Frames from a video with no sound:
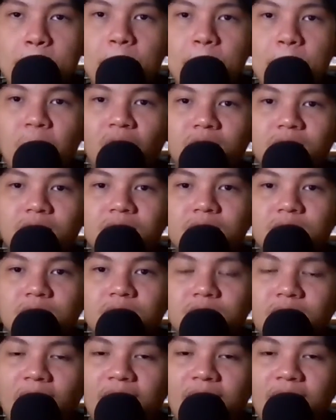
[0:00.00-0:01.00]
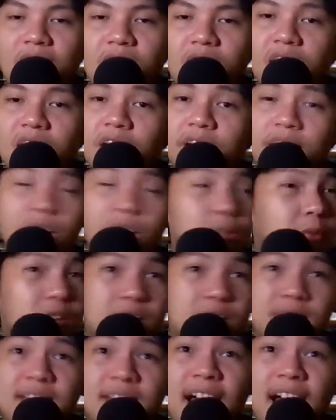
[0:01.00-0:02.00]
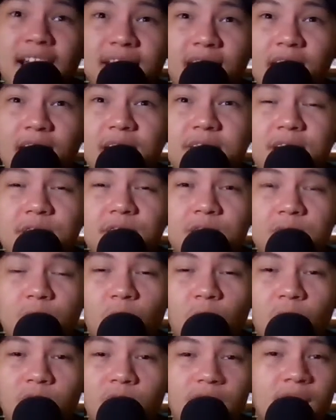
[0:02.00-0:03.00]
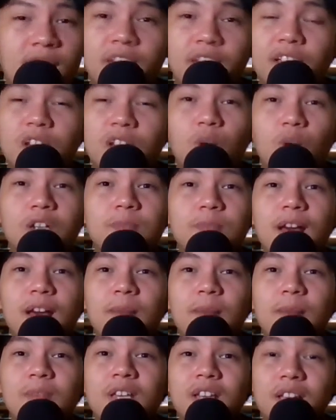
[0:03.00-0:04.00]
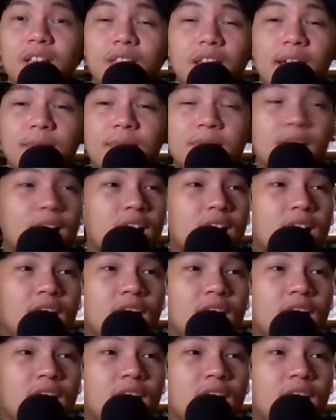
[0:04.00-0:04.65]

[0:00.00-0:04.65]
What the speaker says: but Tyler Hero because that guy is a scorer. And I tell you, watch Miami Heat games.